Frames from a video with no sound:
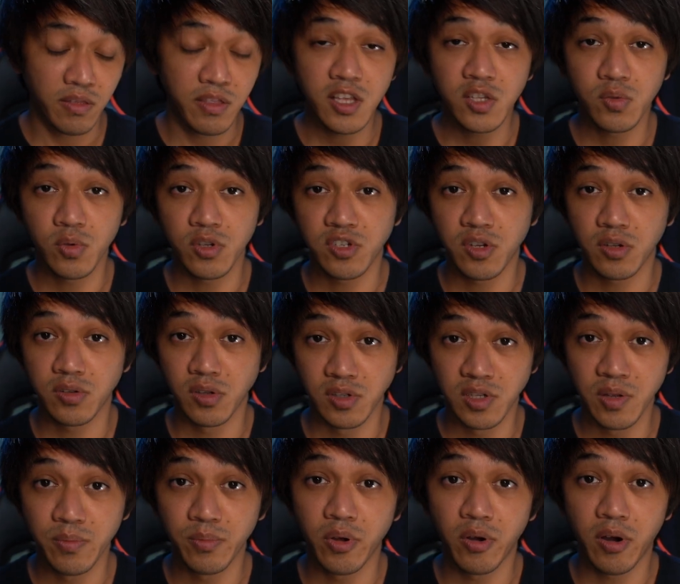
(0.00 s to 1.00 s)
This was just a
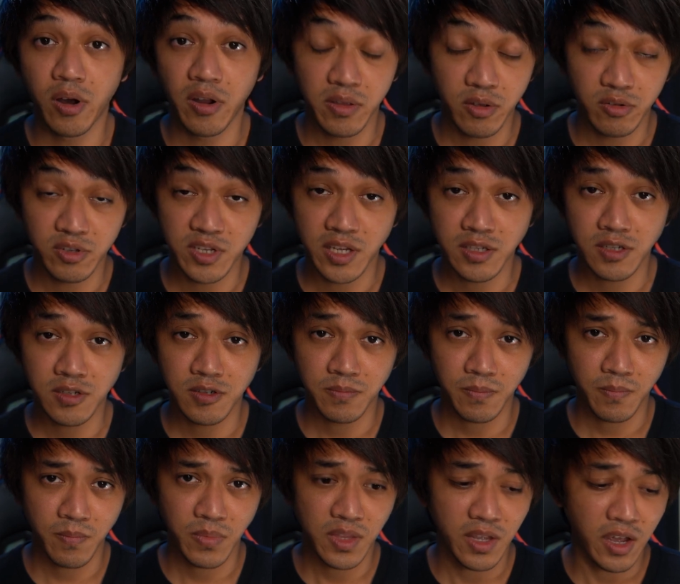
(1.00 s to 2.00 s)
simple audio test.
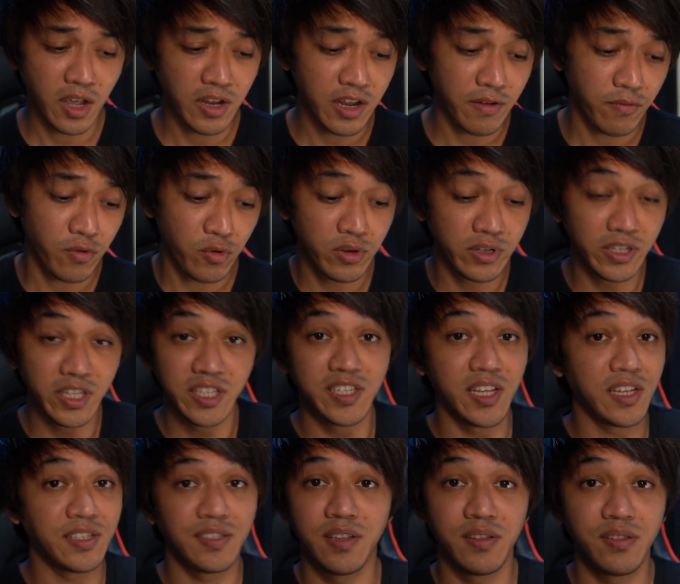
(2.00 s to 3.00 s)
I never really
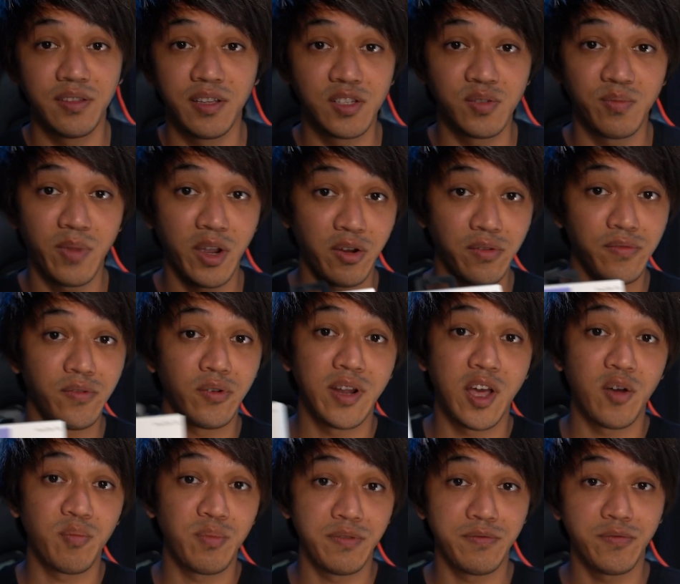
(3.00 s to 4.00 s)
tested this microphone
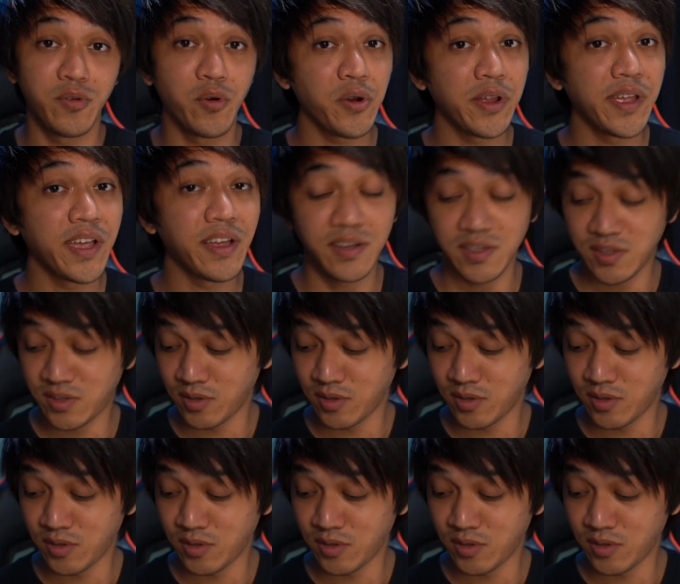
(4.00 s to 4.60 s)
out before yet,